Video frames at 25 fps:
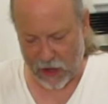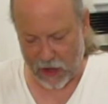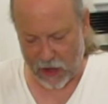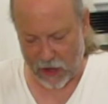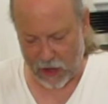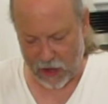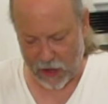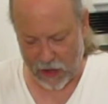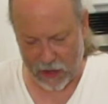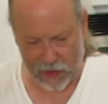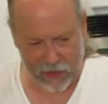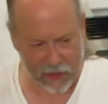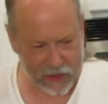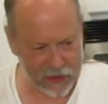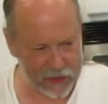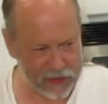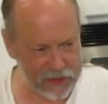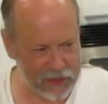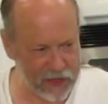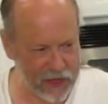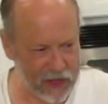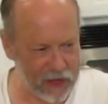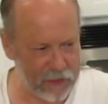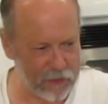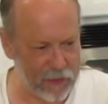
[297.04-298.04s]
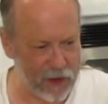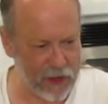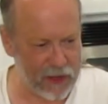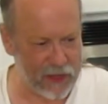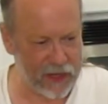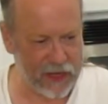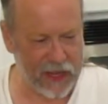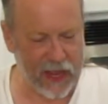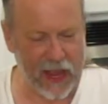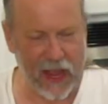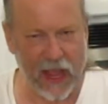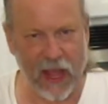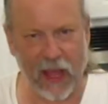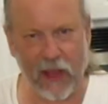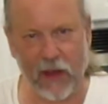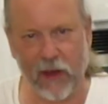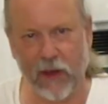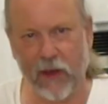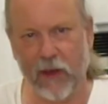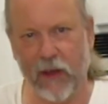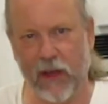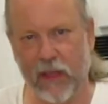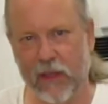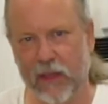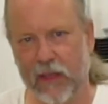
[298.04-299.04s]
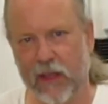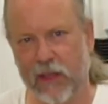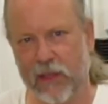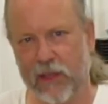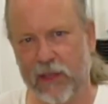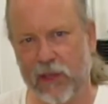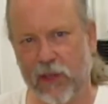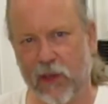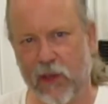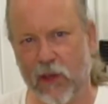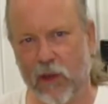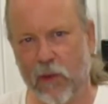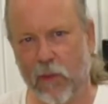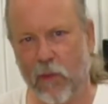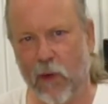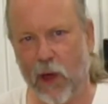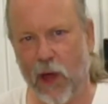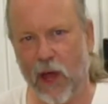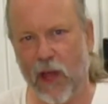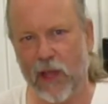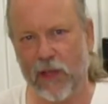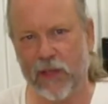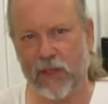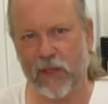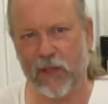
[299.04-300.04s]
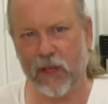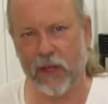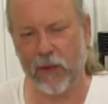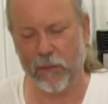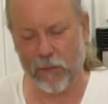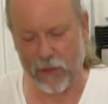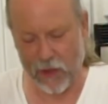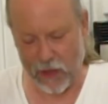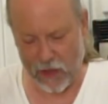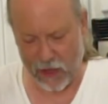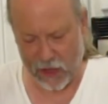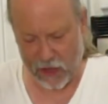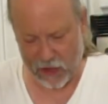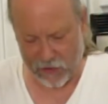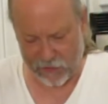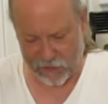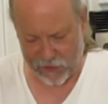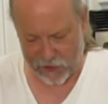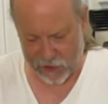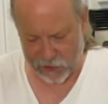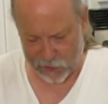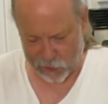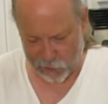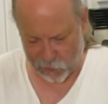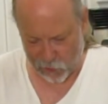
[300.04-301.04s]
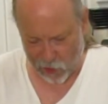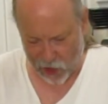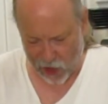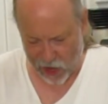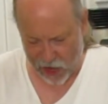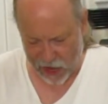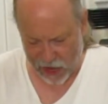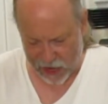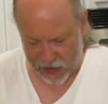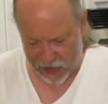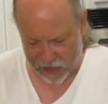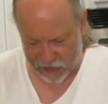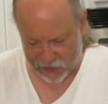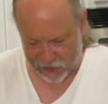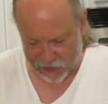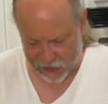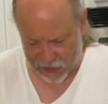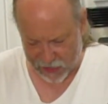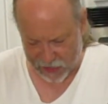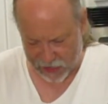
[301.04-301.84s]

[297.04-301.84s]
and then set them on the counter and then start washing them, if it dries, they